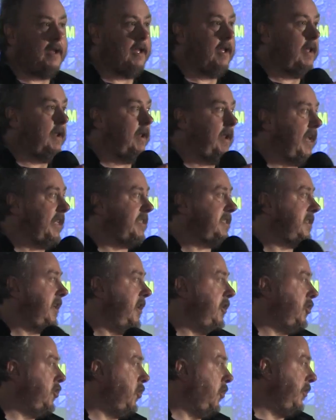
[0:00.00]
Let's
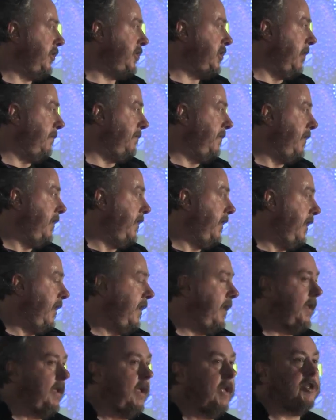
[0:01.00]
indulge them.
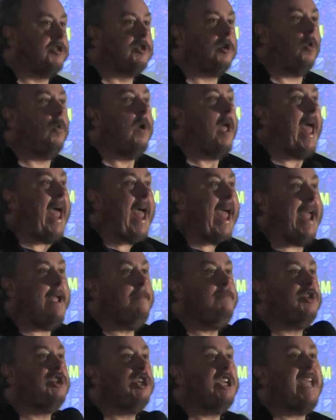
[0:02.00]
And so
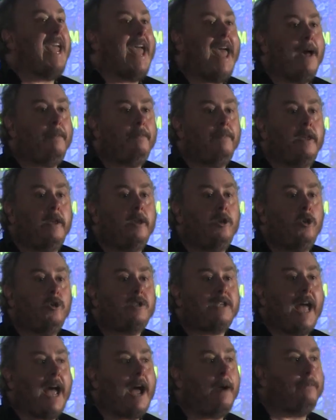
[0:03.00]
MGM used to
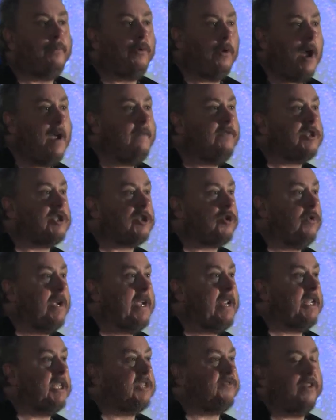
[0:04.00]
have private
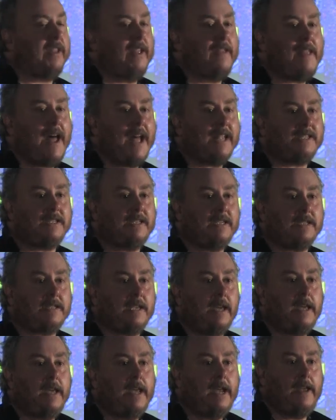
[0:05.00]
screenings for the Nazis
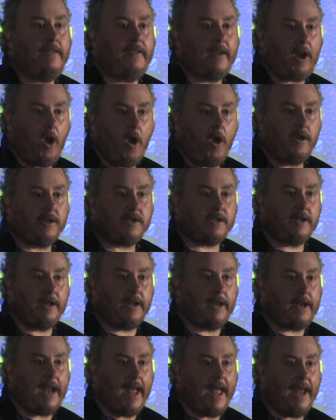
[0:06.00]
in the consulate
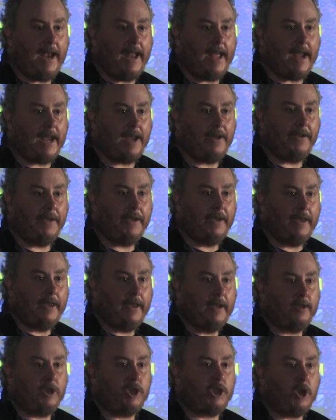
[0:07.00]
in LA
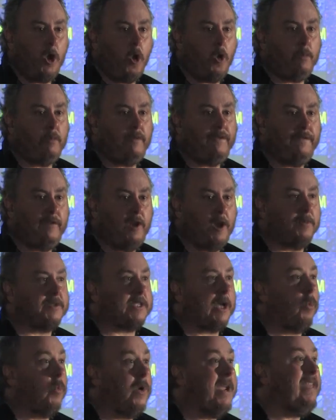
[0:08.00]
to show them films
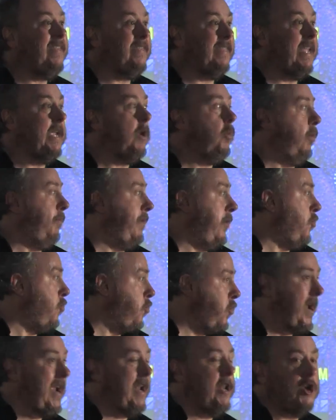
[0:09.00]
that we think would be
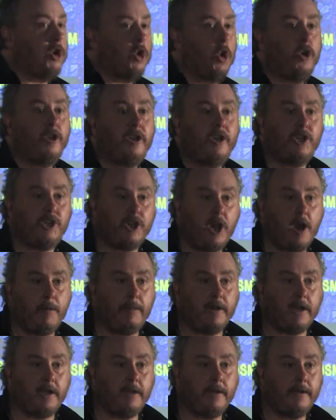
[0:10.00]
really good in
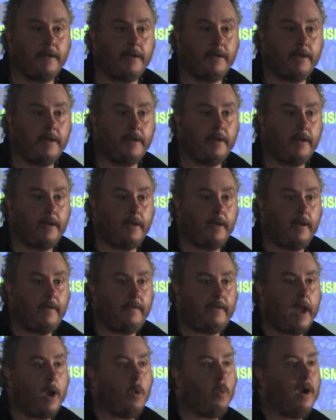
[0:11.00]
Germany.
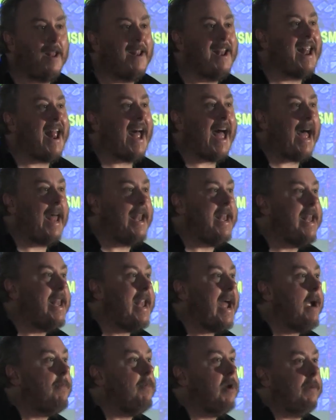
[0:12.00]
They were
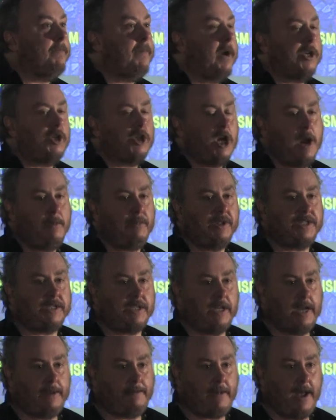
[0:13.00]
enamored by German cinema.